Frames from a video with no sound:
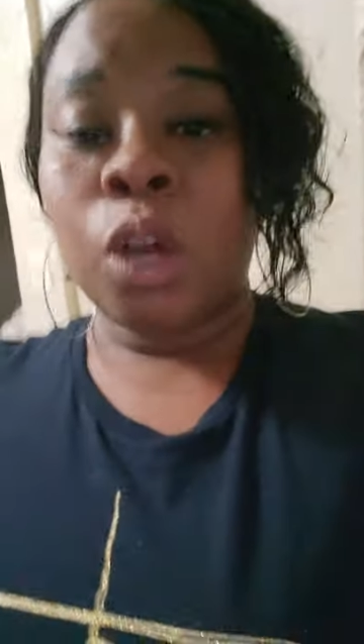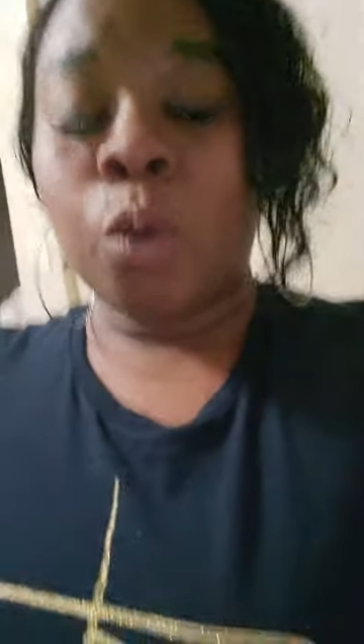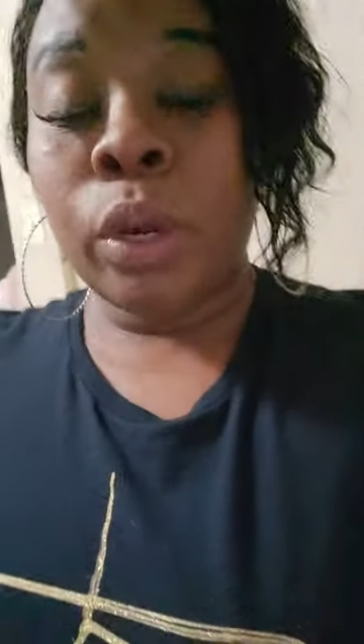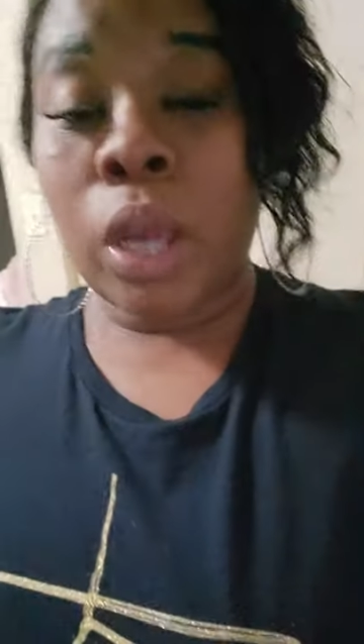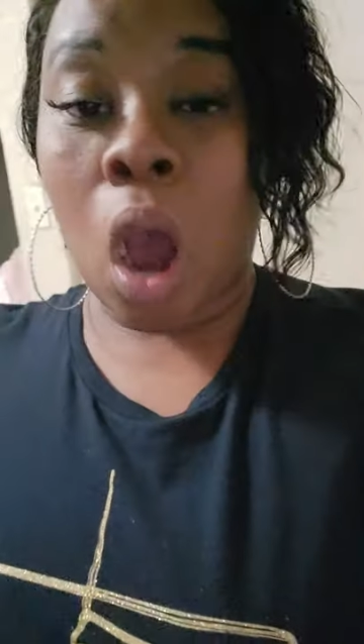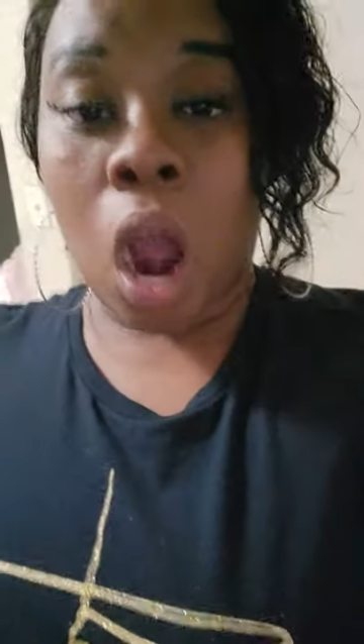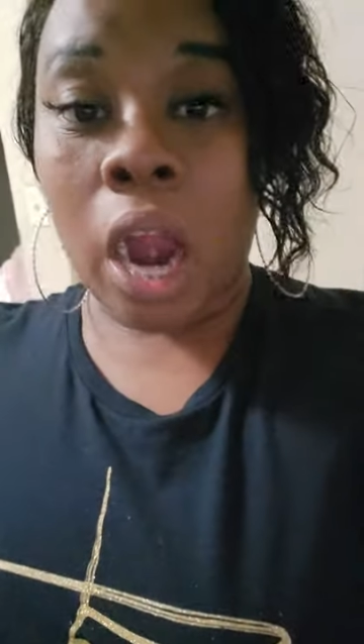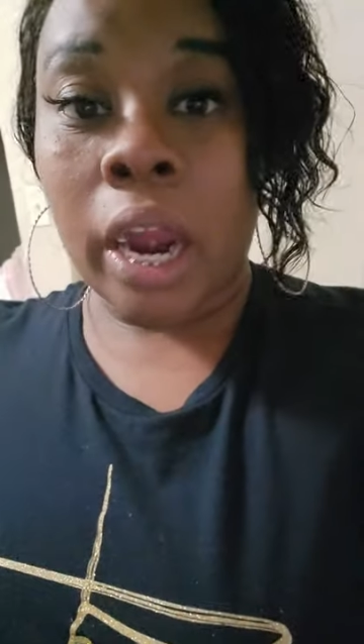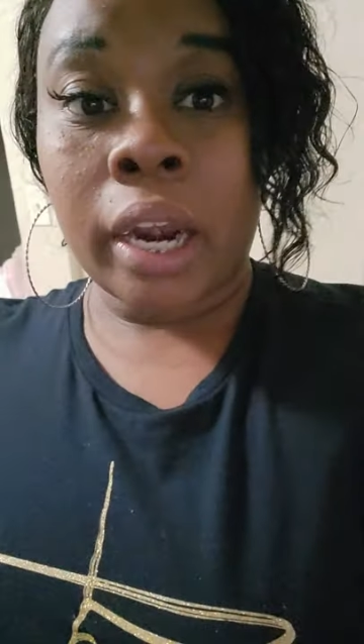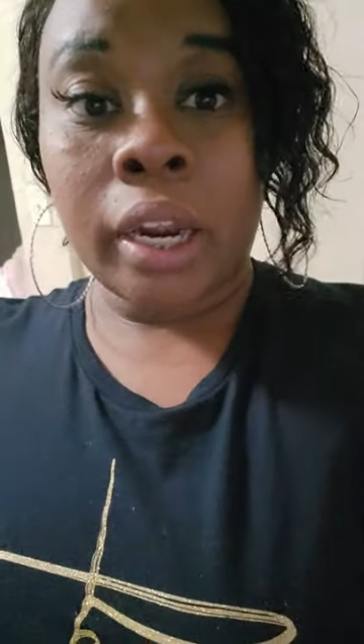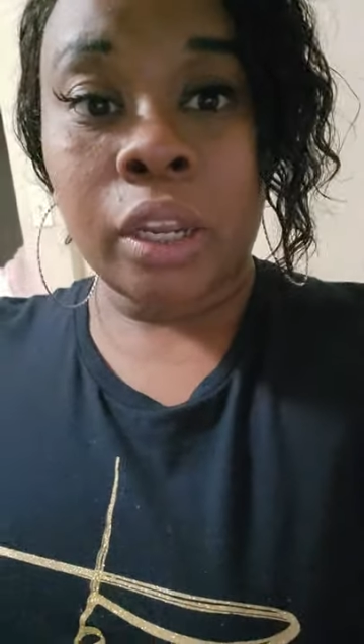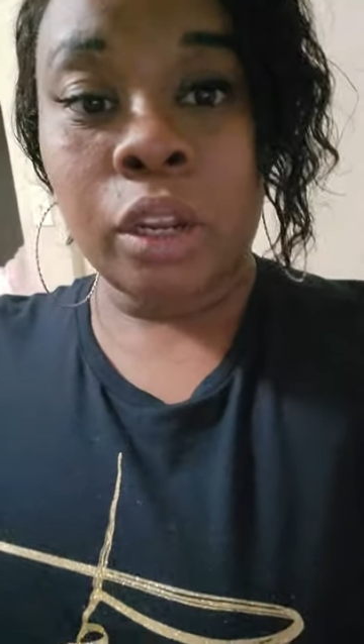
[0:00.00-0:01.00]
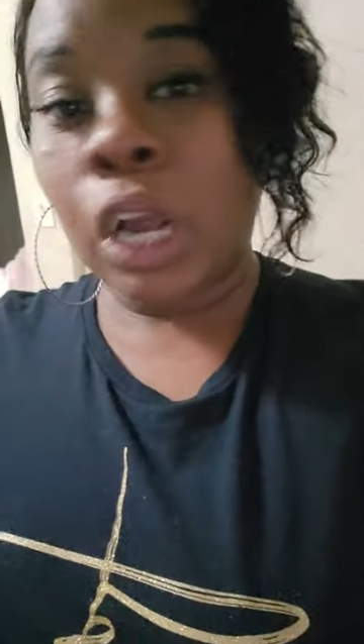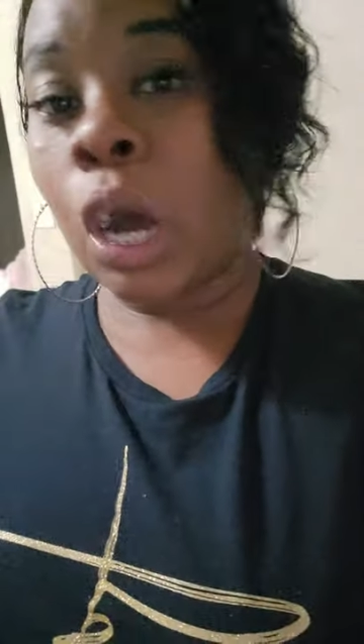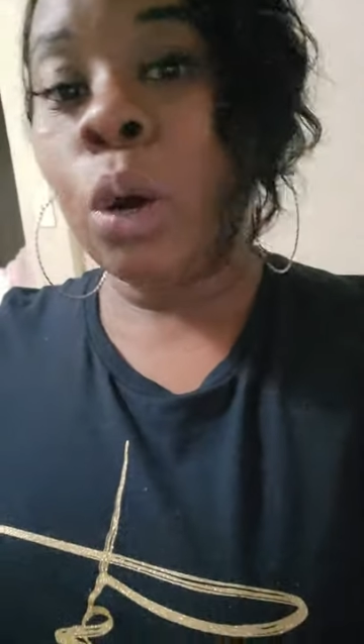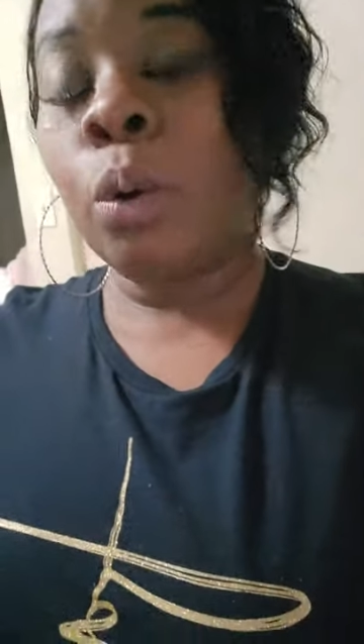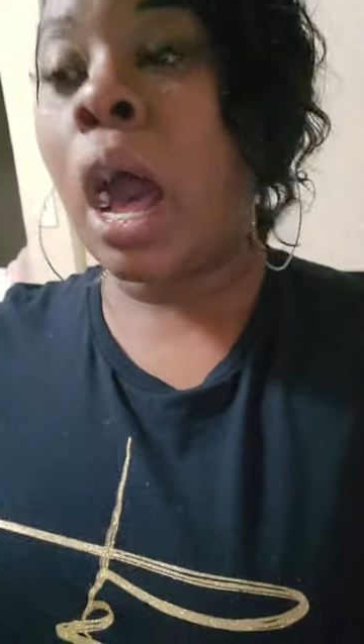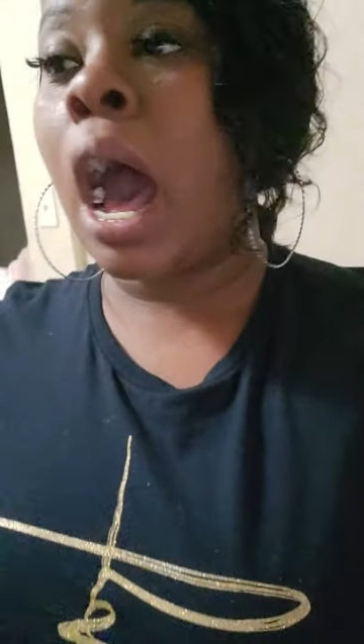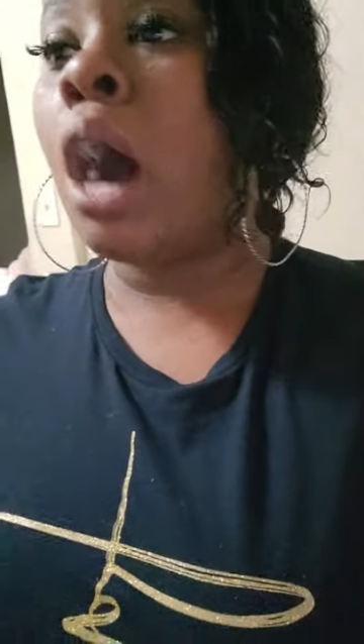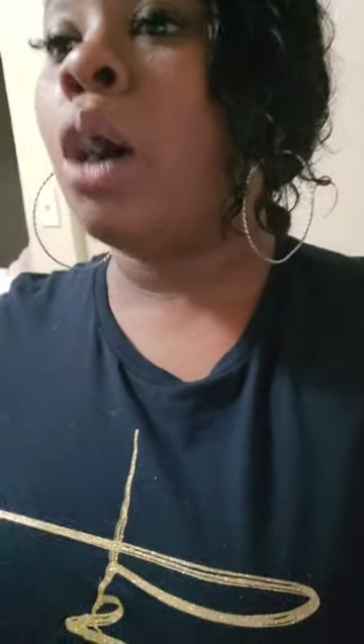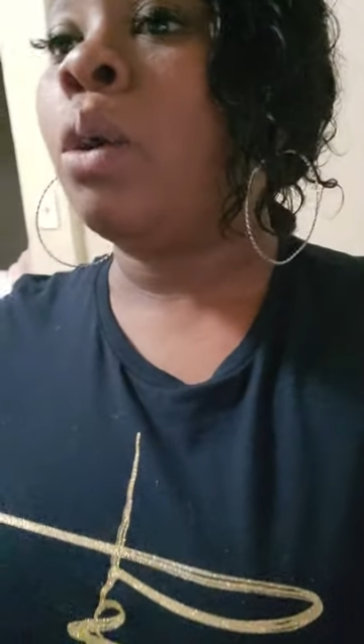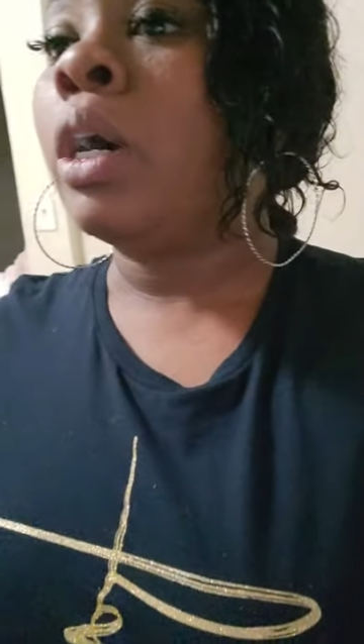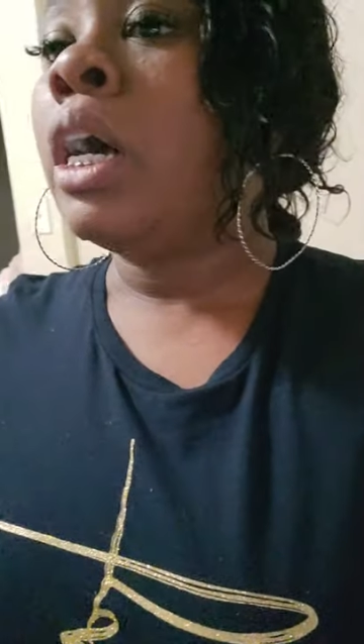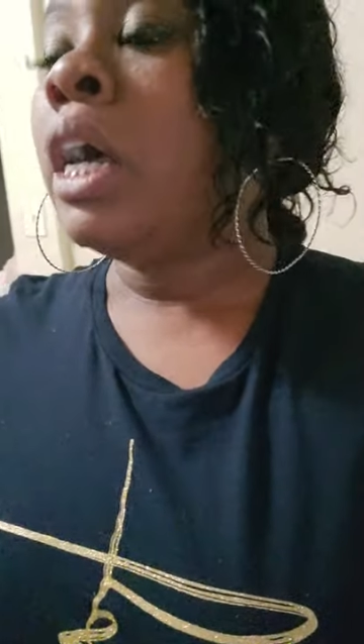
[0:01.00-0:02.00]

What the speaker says: we are, you know, how